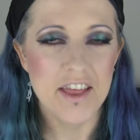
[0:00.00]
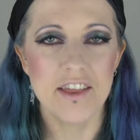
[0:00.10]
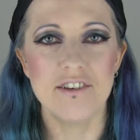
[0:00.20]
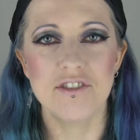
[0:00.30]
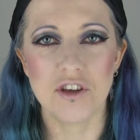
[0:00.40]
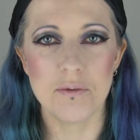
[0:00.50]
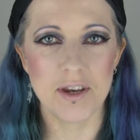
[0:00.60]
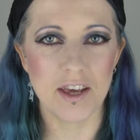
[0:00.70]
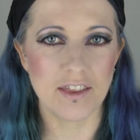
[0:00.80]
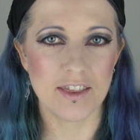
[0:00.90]
are so
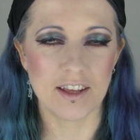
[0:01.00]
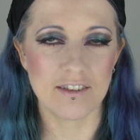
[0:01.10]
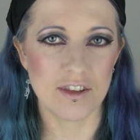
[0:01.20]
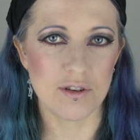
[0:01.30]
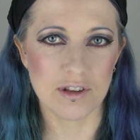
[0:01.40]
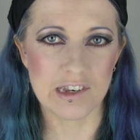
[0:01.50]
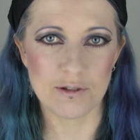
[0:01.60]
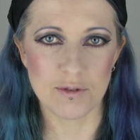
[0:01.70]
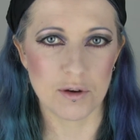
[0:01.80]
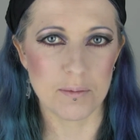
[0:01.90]
many other things that you can
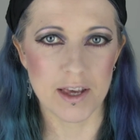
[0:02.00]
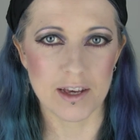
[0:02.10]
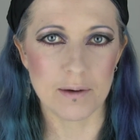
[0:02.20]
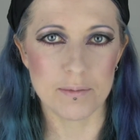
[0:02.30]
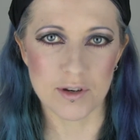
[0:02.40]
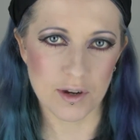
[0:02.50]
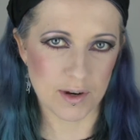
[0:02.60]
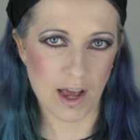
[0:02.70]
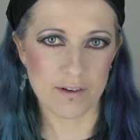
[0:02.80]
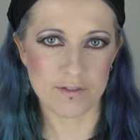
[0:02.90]
do with your makeup. You
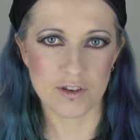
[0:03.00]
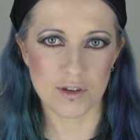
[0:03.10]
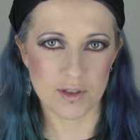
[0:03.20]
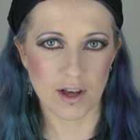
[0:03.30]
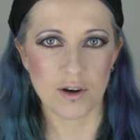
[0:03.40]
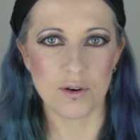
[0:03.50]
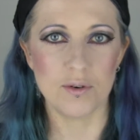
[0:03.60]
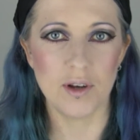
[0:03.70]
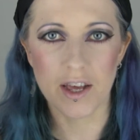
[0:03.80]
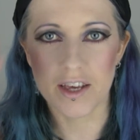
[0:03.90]
don't have to do that
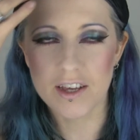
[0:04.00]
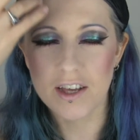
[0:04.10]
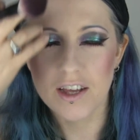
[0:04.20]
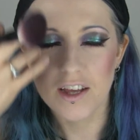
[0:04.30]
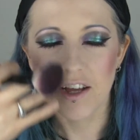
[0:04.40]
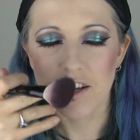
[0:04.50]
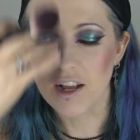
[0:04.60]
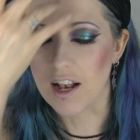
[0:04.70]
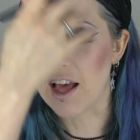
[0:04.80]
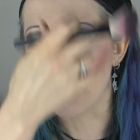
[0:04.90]
whole like
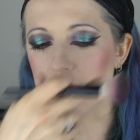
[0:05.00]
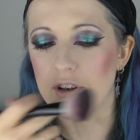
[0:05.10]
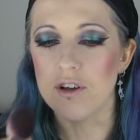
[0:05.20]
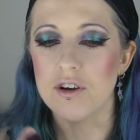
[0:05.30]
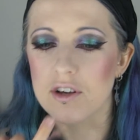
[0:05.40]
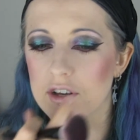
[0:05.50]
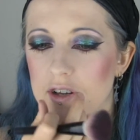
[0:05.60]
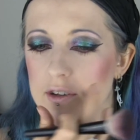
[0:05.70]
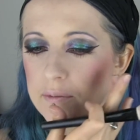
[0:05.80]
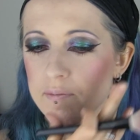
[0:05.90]
clown look,
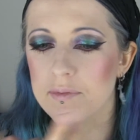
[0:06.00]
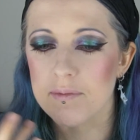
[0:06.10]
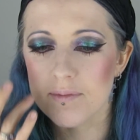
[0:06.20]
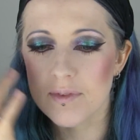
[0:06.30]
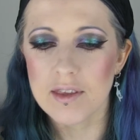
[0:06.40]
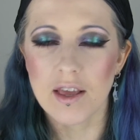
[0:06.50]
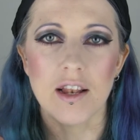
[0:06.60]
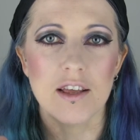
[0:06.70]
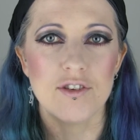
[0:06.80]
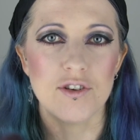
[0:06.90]

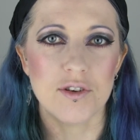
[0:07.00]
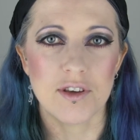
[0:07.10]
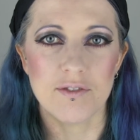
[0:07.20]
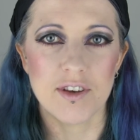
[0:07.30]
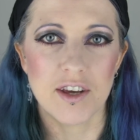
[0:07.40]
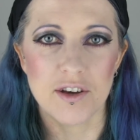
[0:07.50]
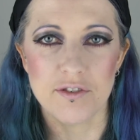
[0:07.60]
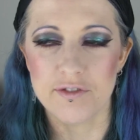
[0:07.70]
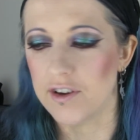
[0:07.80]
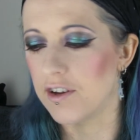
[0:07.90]
unless you're doing a video
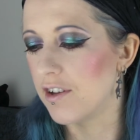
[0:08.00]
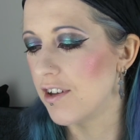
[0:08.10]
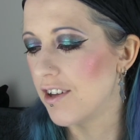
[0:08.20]
for